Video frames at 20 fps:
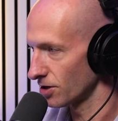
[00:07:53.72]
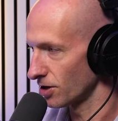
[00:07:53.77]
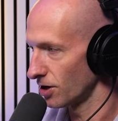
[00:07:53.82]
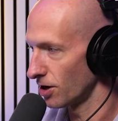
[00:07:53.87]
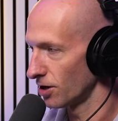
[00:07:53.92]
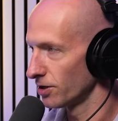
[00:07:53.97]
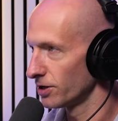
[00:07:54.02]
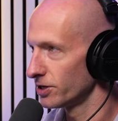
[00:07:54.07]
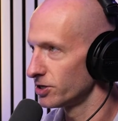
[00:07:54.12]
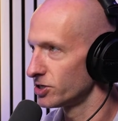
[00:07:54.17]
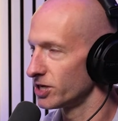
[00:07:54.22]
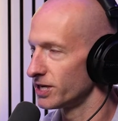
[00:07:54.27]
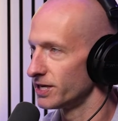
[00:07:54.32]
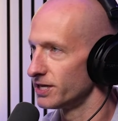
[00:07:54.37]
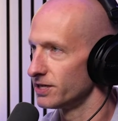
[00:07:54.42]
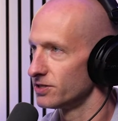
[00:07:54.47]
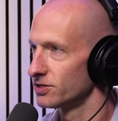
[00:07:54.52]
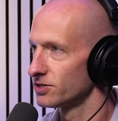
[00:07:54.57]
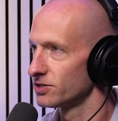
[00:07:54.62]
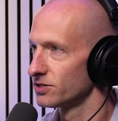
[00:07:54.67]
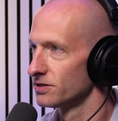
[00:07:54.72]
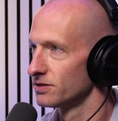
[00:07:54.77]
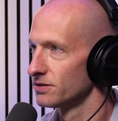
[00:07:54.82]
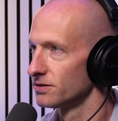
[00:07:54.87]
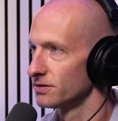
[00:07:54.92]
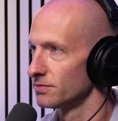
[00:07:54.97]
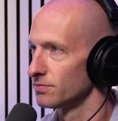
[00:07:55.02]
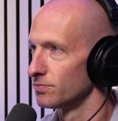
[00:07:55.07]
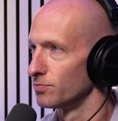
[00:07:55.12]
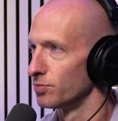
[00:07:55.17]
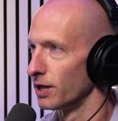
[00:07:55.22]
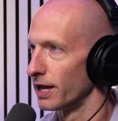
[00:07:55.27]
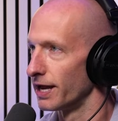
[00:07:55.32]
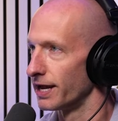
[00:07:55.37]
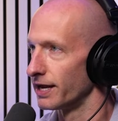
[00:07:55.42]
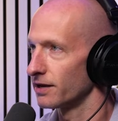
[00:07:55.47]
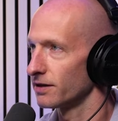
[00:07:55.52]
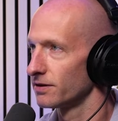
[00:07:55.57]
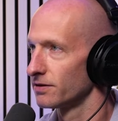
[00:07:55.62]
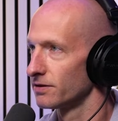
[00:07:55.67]
College is
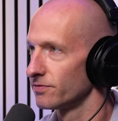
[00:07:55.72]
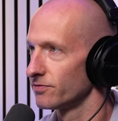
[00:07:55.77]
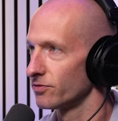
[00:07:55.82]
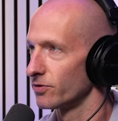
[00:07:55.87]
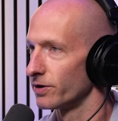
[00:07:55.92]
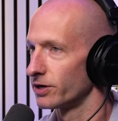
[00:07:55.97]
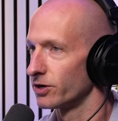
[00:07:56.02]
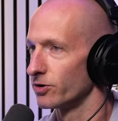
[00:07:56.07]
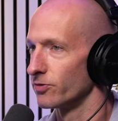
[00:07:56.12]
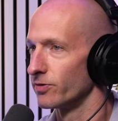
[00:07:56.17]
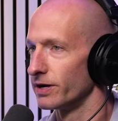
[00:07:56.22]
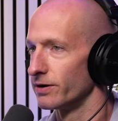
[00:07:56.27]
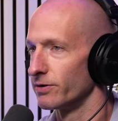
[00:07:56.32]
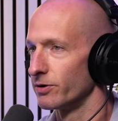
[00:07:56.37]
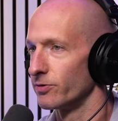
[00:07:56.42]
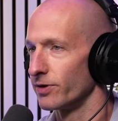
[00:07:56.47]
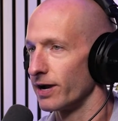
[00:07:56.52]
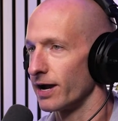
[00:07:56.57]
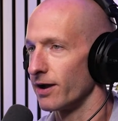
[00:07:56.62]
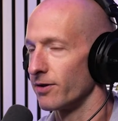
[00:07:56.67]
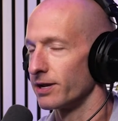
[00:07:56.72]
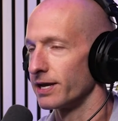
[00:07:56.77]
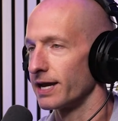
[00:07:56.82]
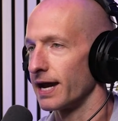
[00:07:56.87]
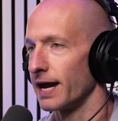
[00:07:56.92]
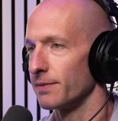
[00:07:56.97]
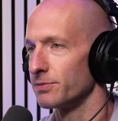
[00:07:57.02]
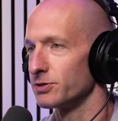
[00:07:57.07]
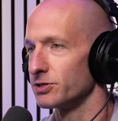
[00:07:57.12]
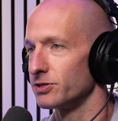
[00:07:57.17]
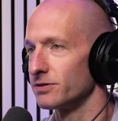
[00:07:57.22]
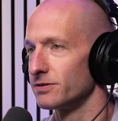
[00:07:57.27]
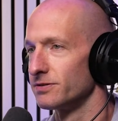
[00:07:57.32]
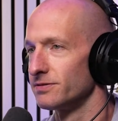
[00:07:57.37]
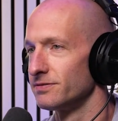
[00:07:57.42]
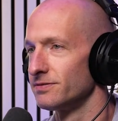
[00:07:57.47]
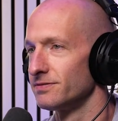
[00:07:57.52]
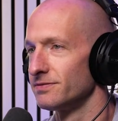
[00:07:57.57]
blank for a career in reality capture.